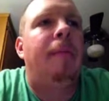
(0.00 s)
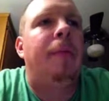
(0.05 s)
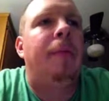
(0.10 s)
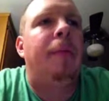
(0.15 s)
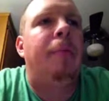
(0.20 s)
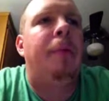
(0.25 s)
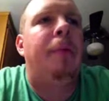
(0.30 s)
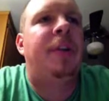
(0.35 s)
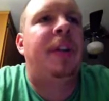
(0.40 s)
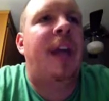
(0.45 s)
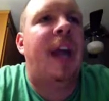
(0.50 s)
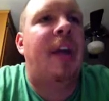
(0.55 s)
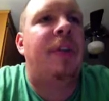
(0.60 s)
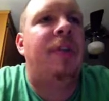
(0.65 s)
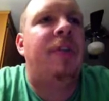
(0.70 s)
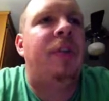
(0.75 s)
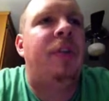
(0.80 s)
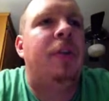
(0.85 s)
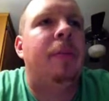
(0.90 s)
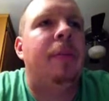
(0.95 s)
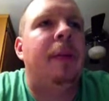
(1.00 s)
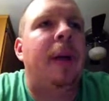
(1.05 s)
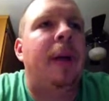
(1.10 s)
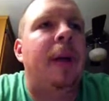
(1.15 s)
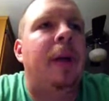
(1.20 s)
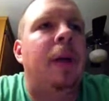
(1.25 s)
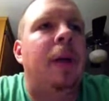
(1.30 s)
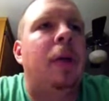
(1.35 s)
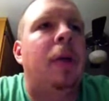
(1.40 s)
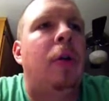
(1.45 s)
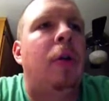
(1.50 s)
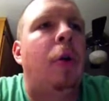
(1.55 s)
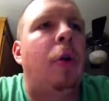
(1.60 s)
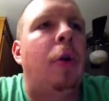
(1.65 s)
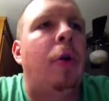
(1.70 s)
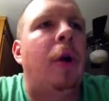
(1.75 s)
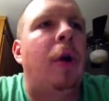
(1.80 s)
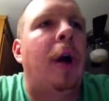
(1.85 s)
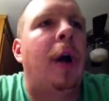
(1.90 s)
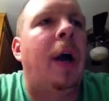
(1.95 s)
potassium and
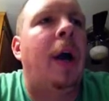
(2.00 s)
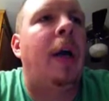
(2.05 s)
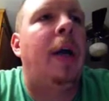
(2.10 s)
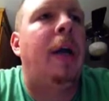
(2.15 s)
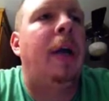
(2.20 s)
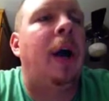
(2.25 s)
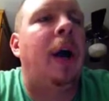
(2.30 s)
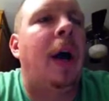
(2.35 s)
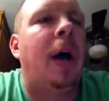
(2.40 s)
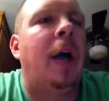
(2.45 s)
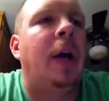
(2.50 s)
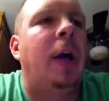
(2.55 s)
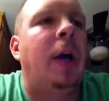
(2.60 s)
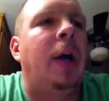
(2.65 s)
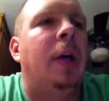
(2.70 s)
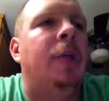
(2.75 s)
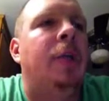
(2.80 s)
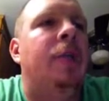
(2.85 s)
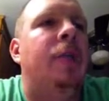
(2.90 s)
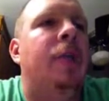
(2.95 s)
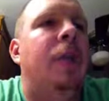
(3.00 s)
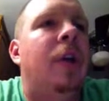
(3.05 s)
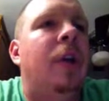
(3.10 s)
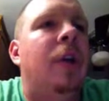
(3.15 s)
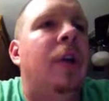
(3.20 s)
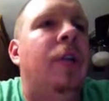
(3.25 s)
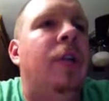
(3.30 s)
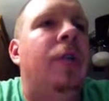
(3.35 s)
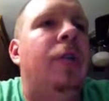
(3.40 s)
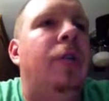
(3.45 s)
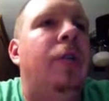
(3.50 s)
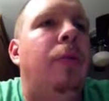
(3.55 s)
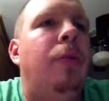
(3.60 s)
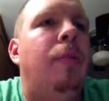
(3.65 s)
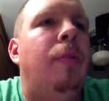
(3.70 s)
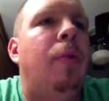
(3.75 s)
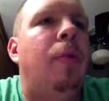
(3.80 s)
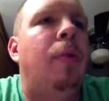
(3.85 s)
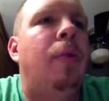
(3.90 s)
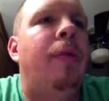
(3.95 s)
chloride ions to
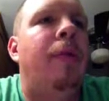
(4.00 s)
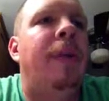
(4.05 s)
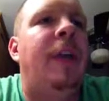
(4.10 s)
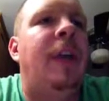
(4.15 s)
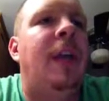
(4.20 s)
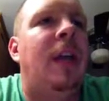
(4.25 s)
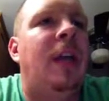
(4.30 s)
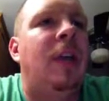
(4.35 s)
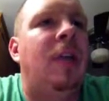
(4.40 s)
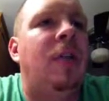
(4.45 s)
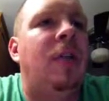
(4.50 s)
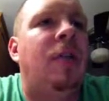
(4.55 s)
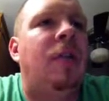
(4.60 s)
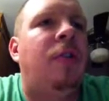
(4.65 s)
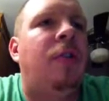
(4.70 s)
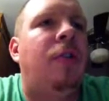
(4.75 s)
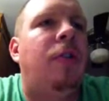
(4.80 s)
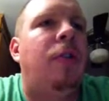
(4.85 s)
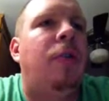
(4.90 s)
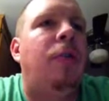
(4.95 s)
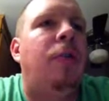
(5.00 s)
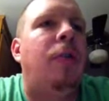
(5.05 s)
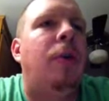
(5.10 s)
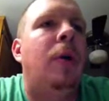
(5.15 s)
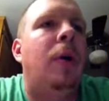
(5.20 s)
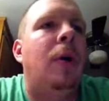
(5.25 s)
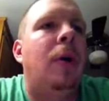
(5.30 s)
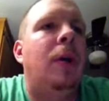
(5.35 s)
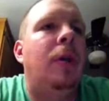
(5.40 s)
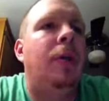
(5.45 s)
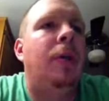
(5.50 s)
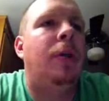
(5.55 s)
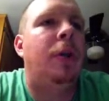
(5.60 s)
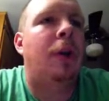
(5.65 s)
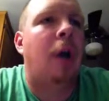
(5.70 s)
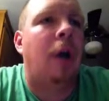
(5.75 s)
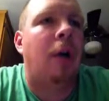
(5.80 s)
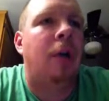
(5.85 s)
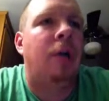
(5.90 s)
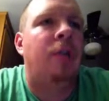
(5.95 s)
move into the
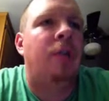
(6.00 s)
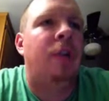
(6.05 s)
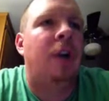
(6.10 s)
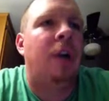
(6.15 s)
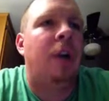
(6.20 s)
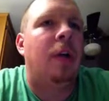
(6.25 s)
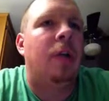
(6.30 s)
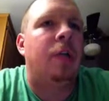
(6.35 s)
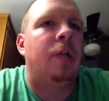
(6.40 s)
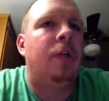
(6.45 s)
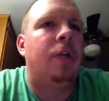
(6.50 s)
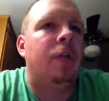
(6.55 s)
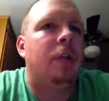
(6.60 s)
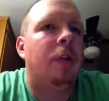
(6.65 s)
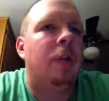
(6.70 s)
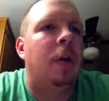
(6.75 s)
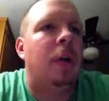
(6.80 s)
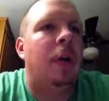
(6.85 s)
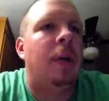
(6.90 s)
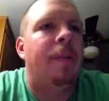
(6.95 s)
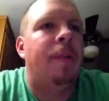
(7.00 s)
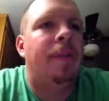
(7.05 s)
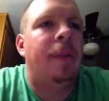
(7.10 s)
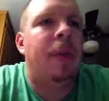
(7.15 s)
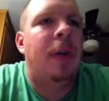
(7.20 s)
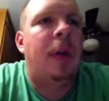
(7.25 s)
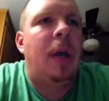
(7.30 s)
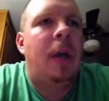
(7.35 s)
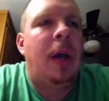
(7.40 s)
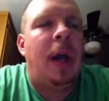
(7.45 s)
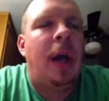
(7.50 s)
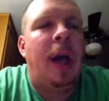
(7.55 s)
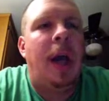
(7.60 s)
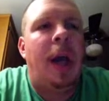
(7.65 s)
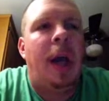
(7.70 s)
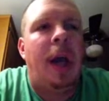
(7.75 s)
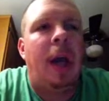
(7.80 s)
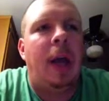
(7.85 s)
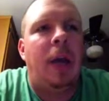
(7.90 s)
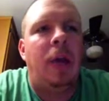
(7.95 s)
guard cells. All right.
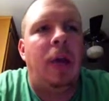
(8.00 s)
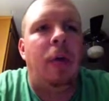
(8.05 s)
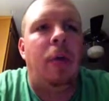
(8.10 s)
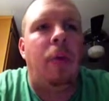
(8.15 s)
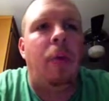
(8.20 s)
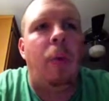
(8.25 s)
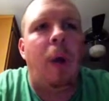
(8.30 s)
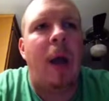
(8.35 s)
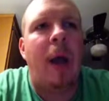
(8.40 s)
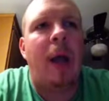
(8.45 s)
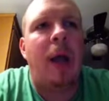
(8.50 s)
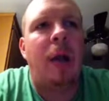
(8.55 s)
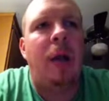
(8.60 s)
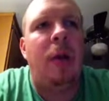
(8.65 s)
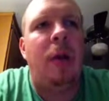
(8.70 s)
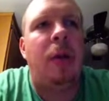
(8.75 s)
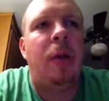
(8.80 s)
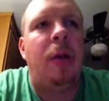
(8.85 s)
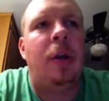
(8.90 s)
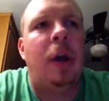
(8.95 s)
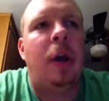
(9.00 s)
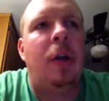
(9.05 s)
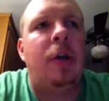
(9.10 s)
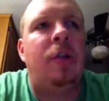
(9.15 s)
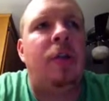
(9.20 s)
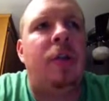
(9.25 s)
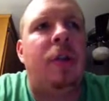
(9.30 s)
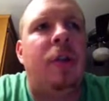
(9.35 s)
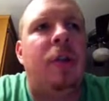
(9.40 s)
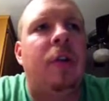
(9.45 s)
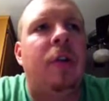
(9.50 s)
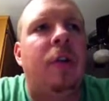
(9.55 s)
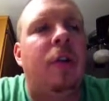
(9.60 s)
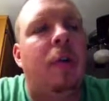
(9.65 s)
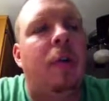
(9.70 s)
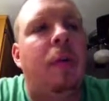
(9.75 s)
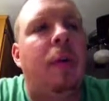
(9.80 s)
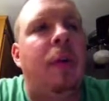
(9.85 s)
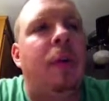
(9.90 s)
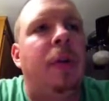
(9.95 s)
And when the guard
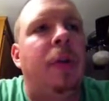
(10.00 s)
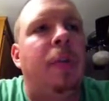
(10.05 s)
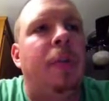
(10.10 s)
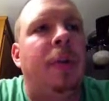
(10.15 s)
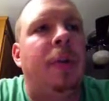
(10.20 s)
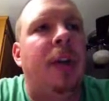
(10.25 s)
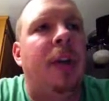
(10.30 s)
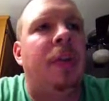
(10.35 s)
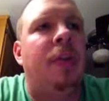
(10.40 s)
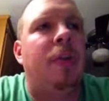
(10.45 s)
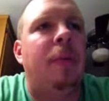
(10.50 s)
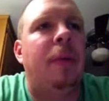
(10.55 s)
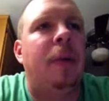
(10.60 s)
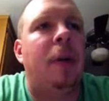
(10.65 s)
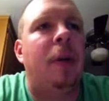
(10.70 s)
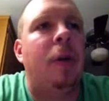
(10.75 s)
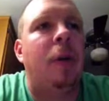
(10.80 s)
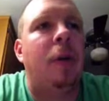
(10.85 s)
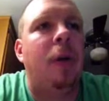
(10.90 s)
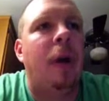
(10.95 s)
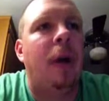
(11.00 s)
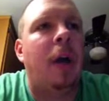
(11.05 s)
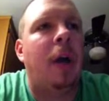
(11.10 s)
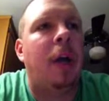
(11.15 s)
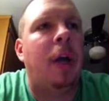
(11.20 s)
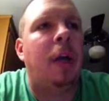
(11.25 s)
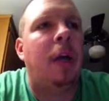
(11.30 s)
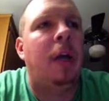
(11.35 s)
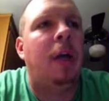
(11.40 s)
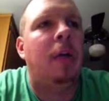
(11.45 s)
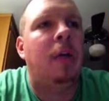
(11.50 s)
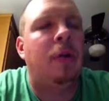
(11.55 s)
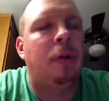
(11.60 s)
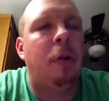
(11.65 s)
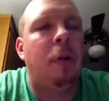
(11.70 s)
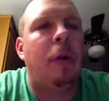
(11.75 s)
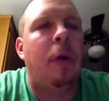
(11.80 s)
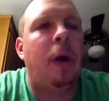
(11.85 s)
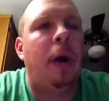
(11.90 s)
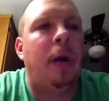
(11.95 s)
cell, when the potassium and the
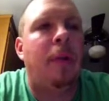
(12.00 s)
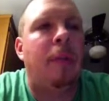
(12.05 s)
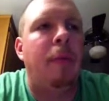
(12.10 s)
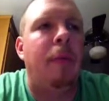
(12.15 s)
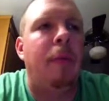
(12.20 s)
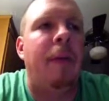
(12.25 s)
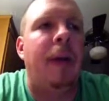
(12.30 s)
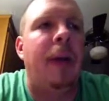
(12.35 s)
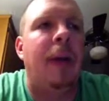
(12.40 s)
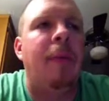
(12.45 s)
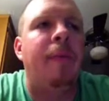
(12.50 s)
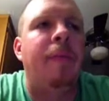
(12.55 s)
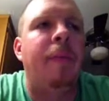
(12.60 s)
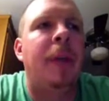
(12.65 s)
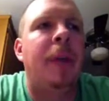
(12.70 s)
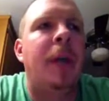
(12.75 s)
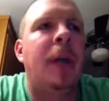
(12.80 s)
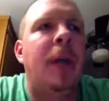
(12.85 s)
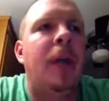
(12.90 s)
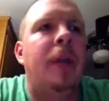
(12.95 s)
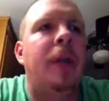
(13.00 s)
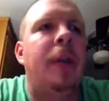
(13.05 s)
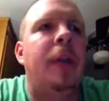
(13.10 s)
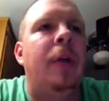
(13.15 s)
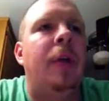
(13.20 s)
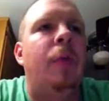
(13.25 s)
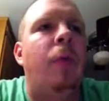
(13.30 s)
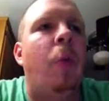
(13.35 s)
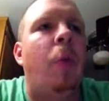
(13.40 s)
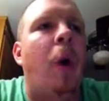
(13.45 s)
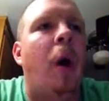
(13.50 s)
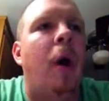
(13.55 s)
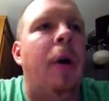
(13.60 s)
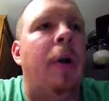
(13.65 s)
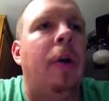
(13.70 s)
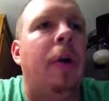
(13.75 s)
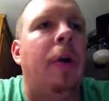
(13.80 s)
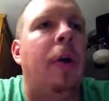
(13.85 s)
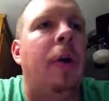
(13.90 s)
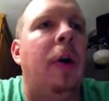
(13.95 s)
chloride move in, then
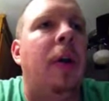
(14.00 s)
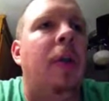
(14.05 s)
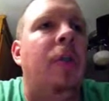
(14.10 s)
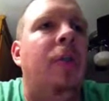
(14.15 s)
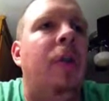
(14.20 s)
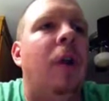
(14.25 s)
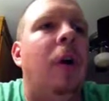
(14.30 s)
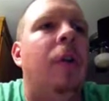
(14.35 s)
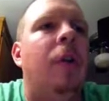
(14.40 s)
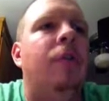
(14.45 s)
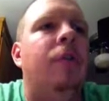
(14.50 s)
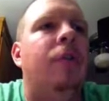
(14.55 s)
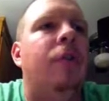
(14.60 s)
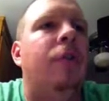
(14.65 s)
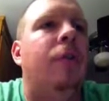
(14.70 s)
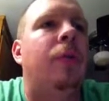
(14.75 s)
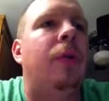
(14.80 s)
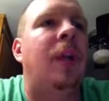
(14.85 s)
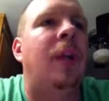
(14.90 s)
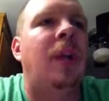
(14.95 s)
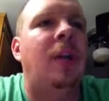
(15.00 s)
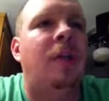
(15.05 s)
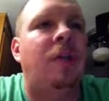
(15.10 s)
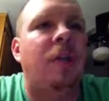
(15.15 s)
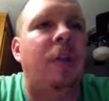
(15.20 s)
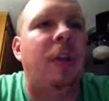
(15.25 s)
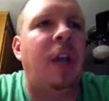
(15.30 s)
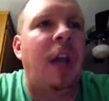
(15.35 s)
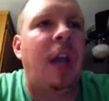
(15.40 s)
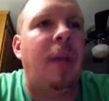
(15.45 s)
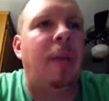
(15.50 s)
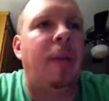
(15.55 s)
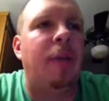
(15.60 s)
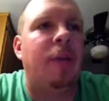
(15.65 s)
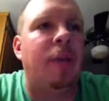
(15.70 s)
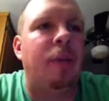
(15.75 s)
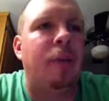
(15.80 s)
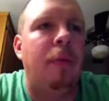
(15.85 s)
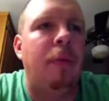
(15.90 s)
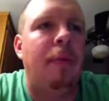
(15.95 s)
water is also easily able
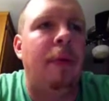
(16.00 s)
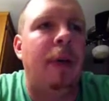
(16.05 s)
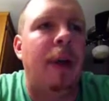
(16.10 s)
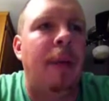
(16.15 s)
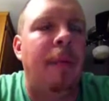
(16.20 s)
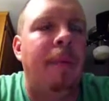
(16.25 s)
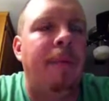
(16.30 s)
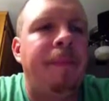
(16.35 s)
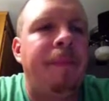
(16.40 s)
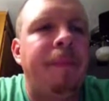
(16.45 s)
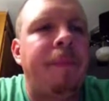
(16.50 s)
to move in.